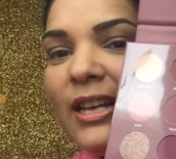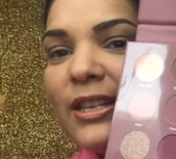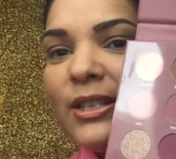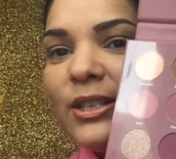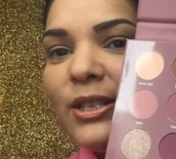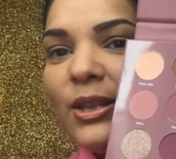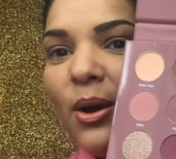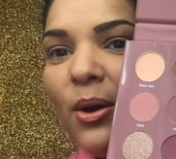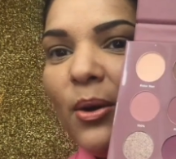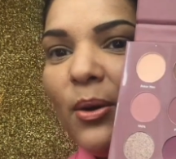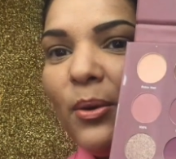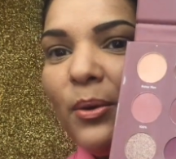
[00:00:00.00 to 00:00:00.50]

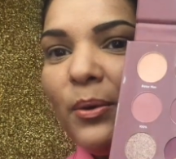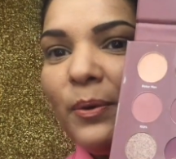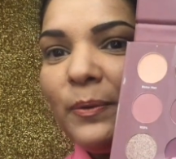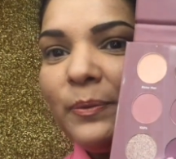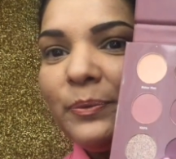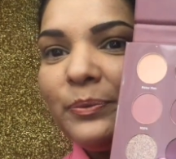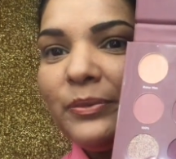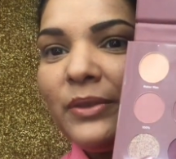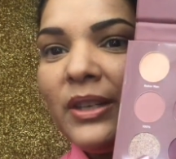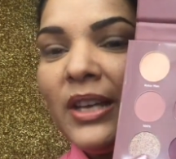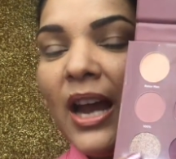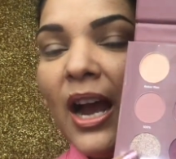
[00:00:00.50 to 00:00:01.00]
So
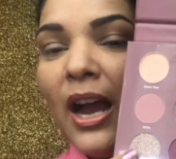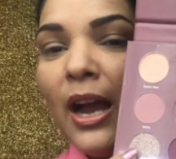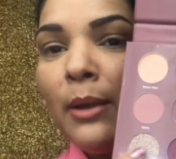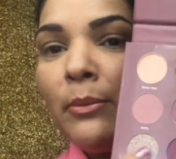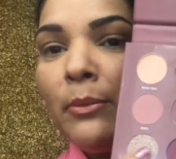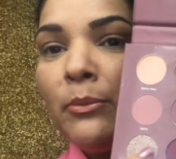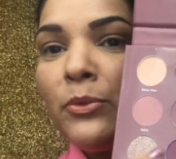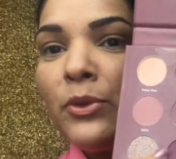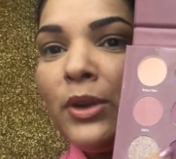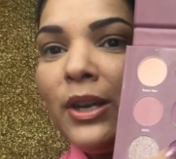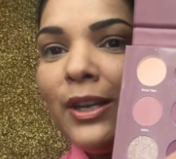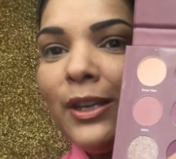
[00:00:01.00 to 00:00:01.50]
yeah,
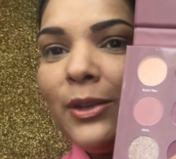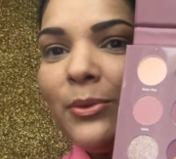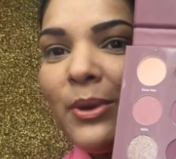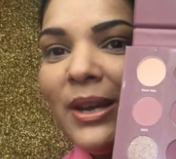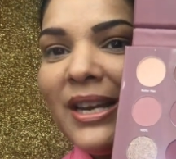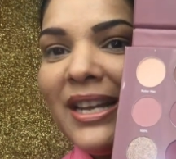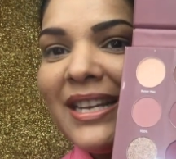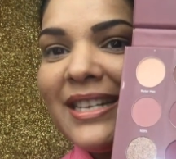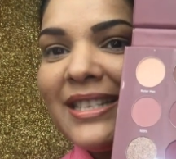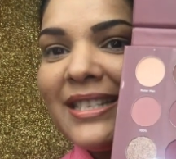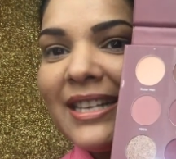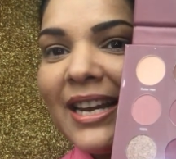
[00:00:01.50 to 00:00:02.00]
I'm
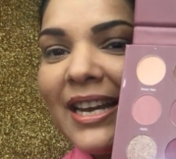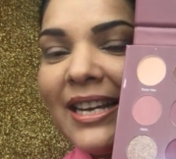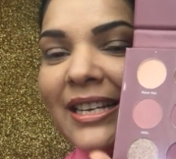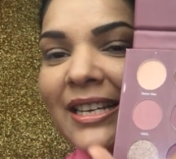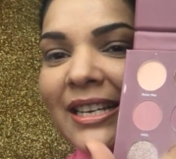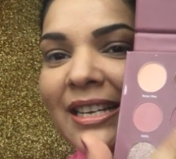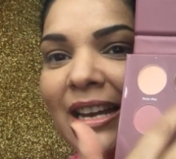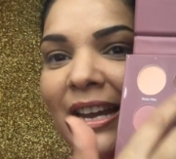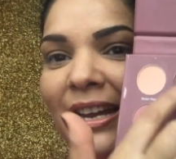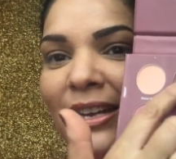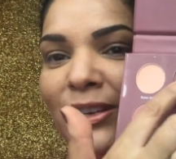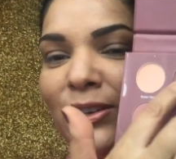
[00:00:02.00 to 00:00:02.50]
really
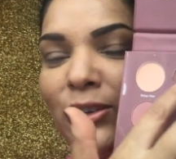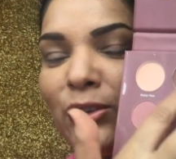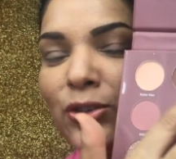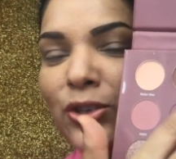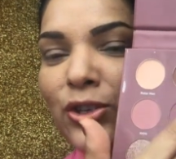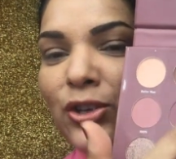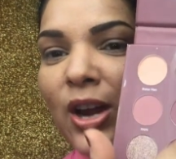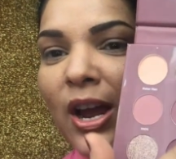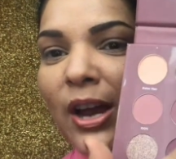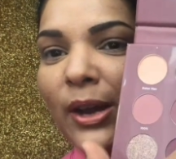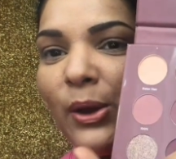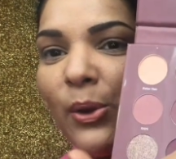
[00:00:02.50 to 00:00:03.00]
excited and
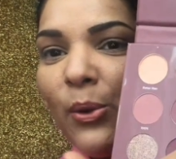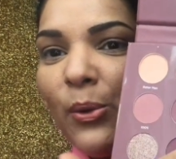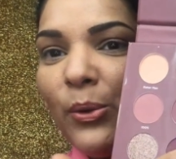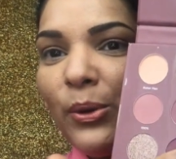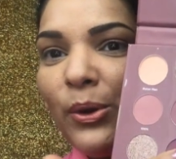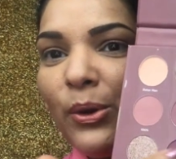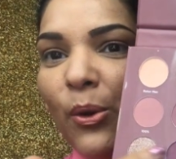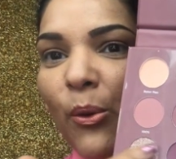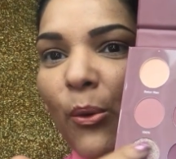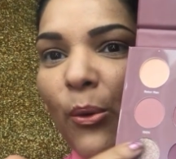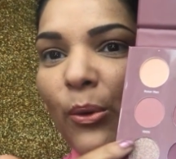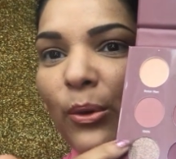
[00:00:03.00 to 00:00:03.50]
trying
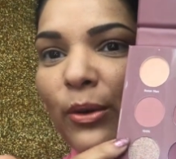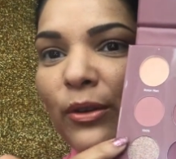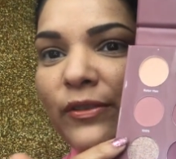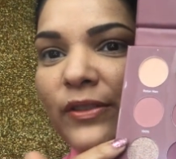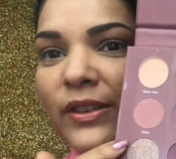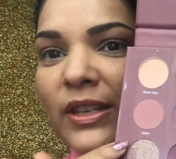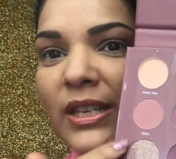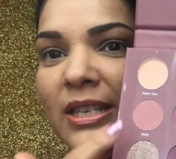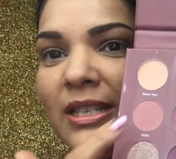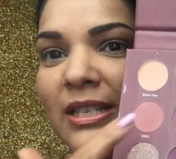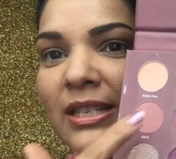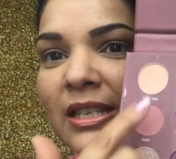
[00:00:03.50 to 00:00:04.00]
on all of
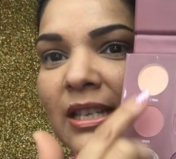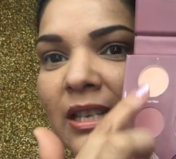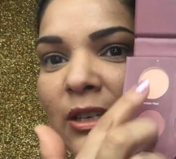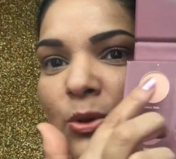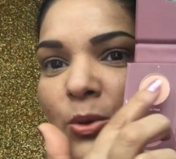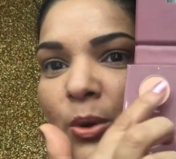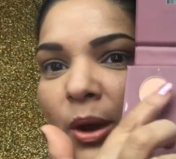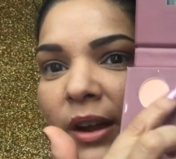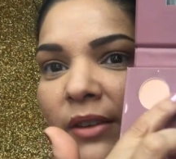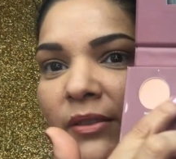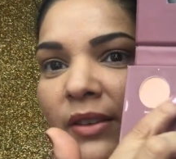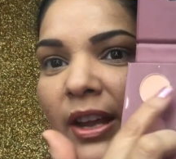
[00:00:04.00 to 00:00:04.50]
these.
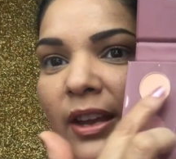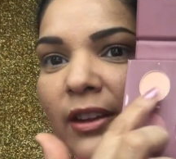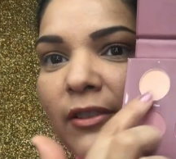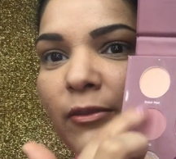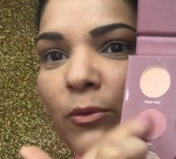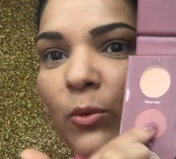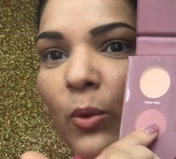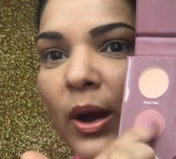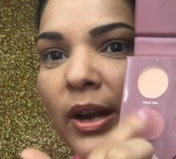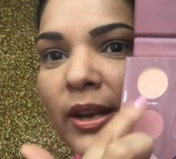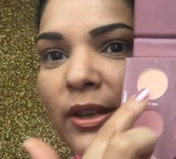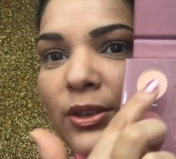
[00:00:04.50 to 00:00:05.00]
You have like
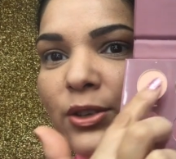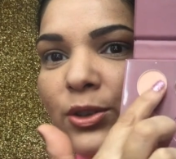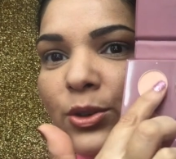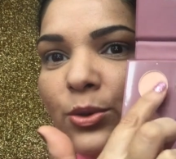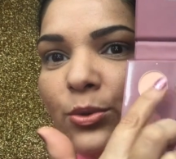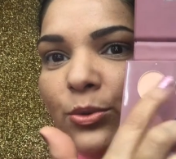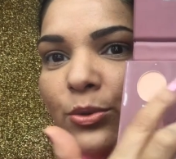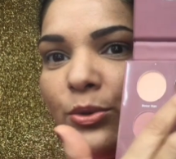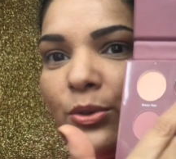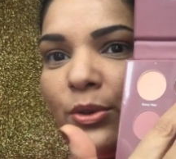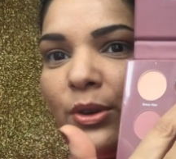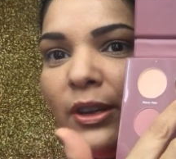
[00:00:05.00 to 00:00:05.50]
1
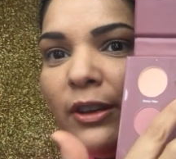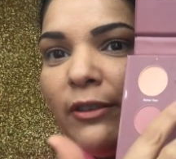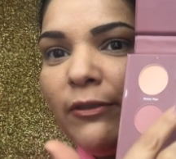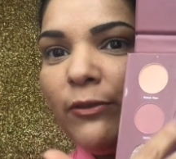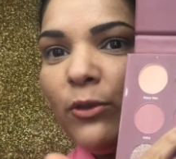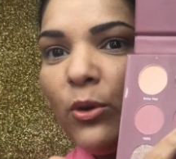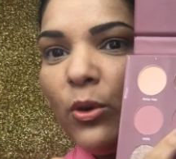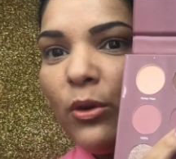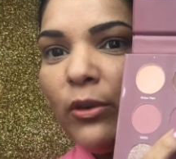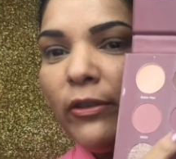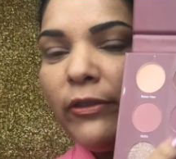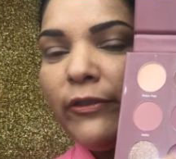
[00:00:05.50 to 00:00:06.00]
2 3
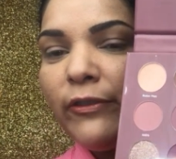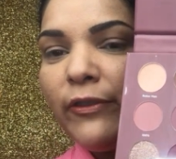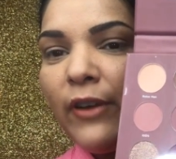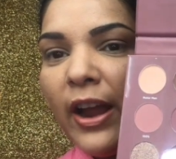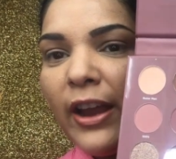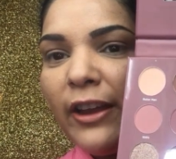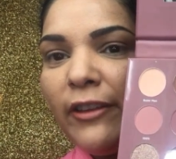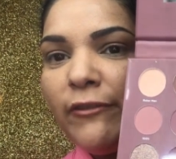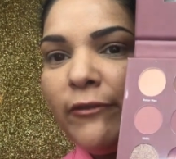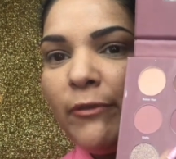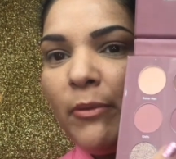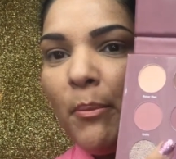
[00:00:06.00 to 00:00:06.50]
4
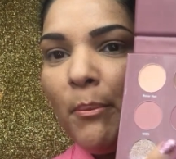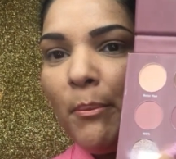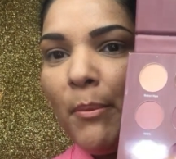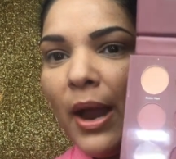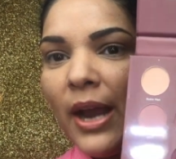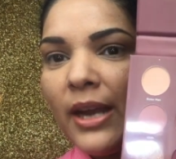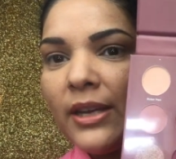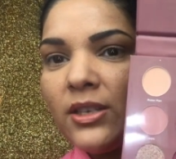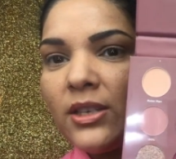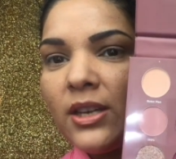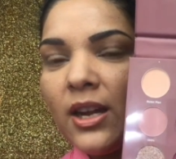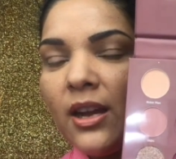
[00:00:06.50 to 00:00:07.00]
5
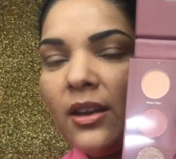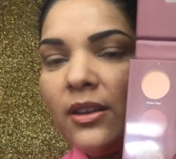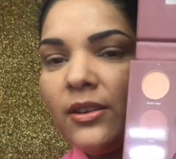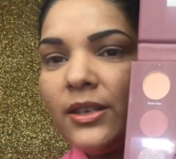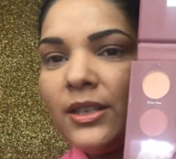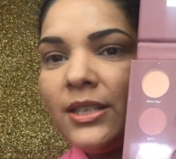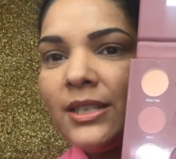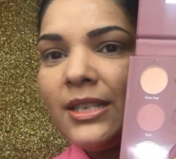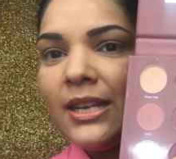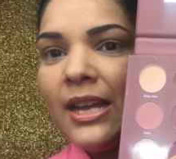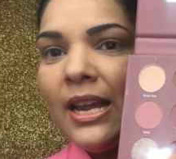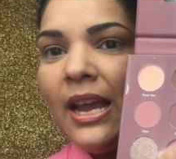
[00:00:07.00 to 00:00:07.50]
matte
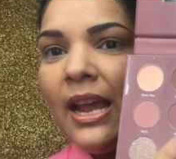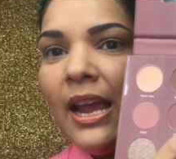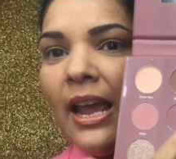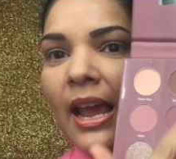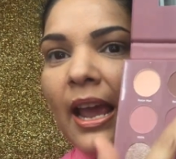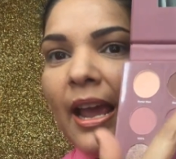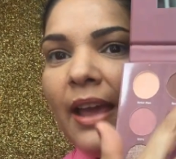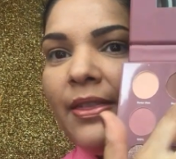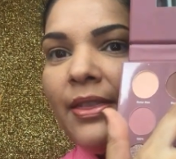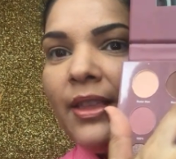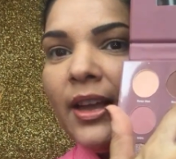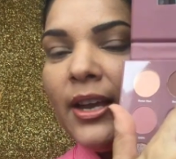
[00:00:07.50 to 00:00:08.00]
colors,
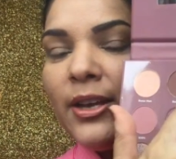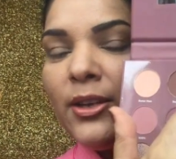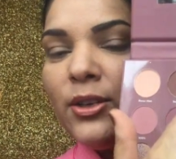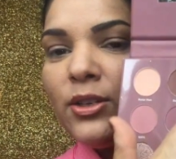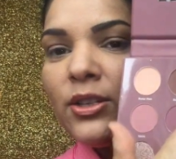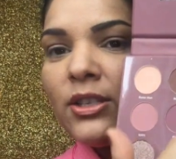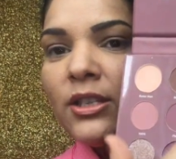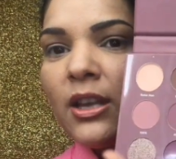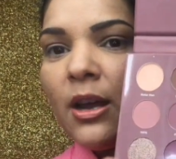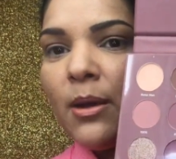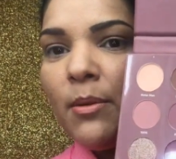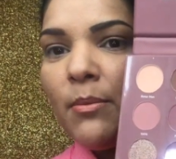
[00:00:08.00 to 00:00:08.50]
and then
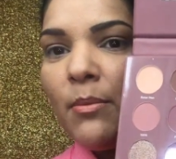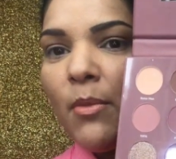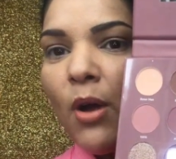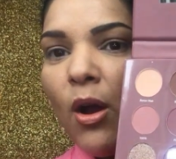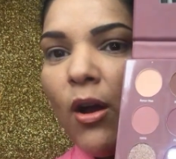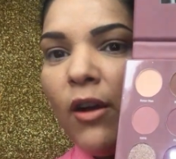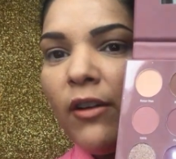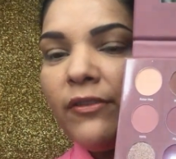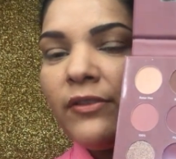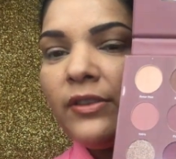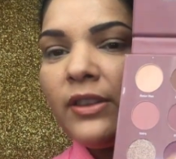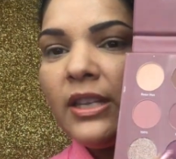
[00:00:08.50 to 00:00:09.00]
some
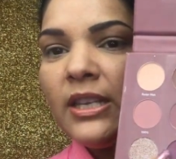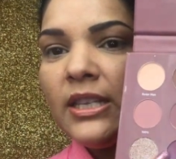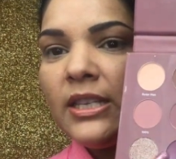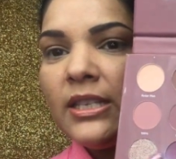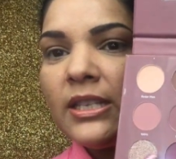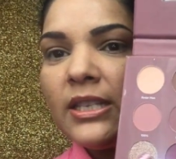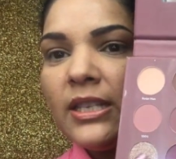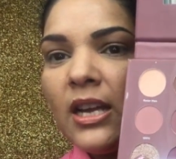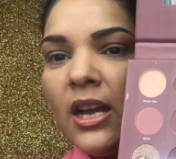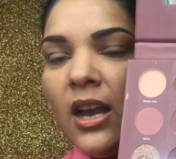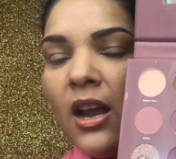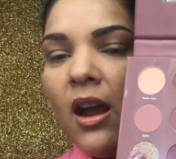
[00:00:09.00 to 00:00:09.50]
of
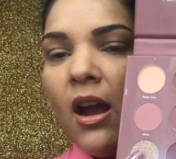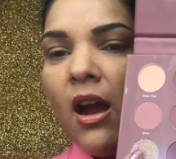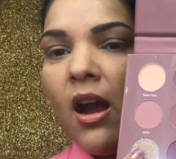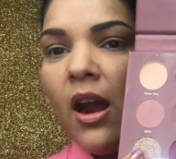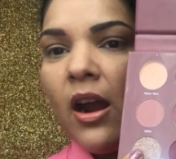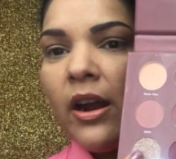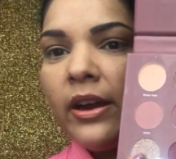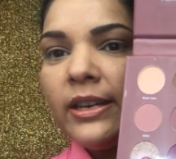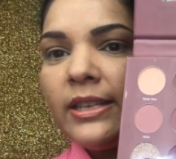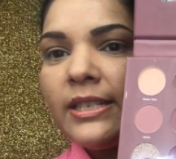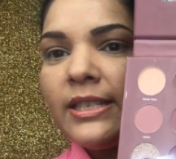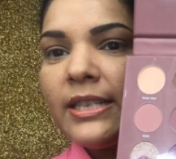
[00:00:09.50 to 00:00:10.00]
these
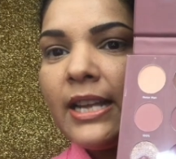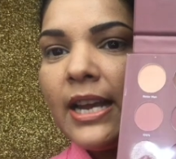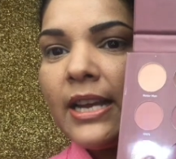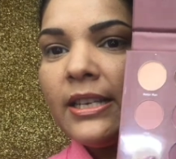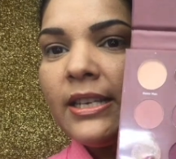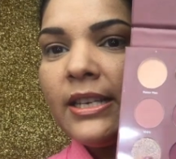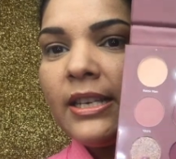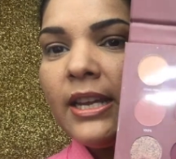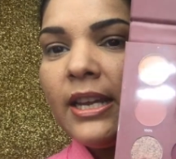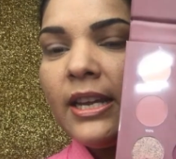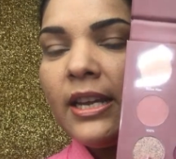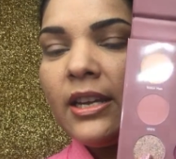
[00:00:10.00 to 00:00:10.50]
are
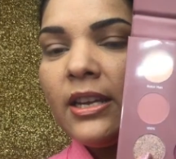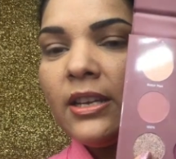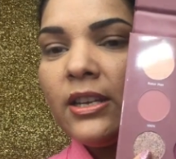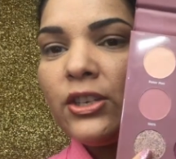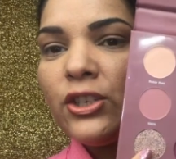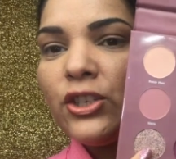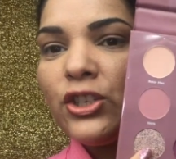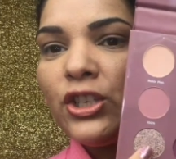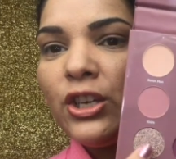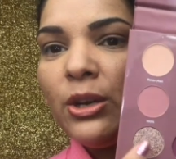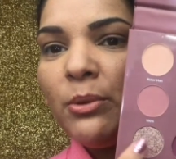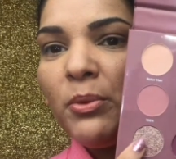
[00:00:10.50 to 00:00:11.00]
satinic
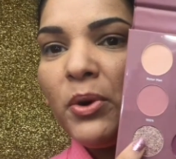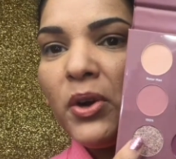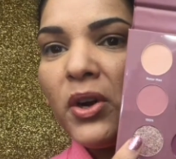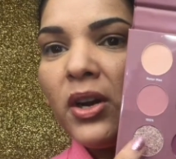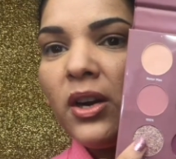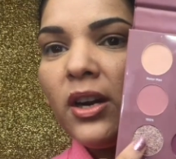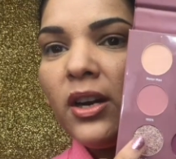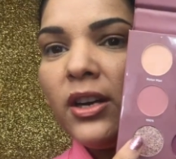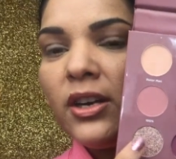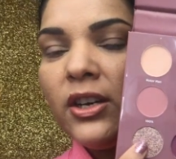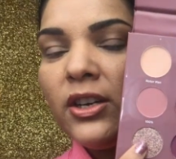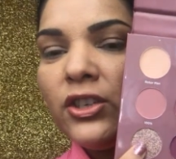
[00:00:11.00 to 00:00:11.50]

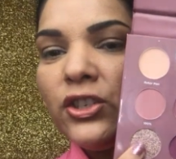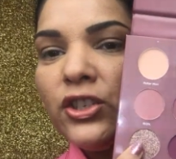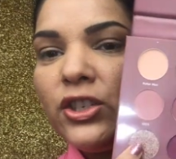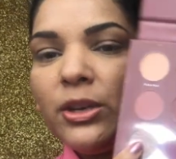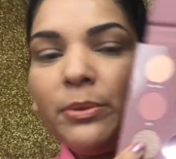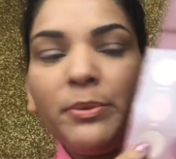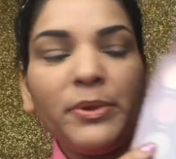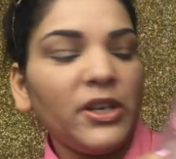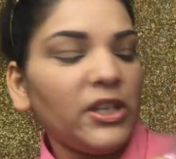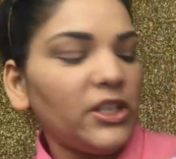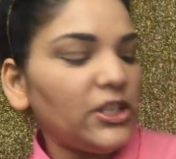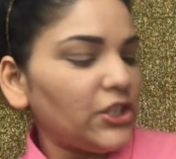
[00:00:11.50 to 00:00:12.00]

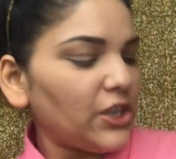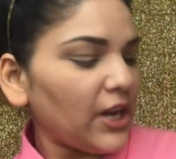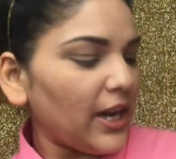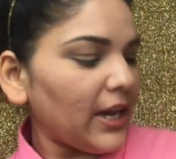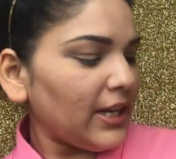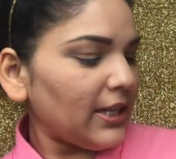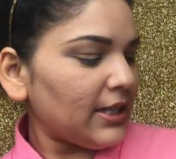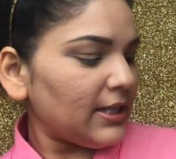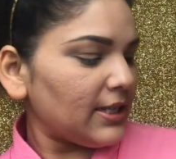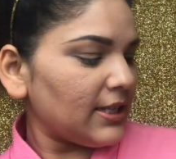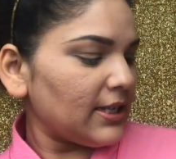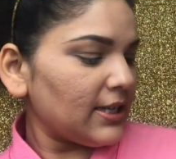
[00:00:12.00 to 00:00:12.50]
shimmery
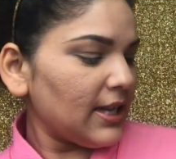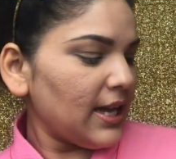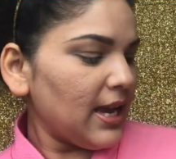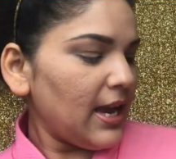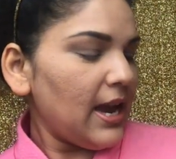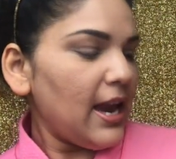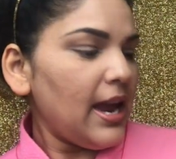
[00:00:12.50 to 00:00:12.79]
shades.